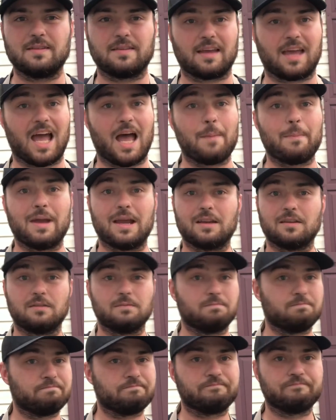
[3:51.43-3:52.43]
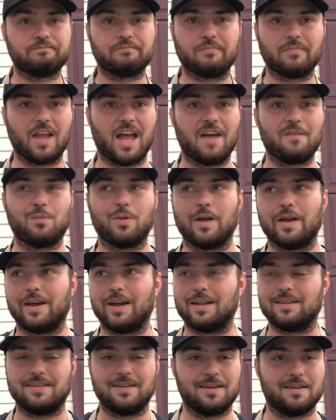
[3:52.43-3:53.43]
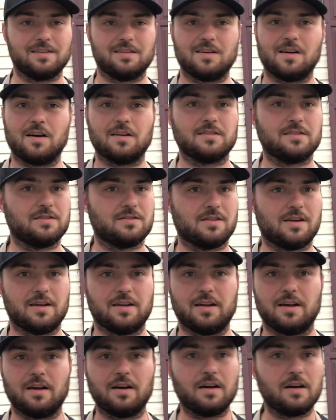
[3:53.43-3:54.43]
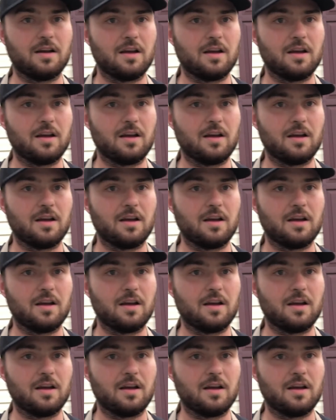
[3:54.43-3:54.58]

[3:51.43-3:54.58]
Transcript: Like I probably got 10 sauces right now.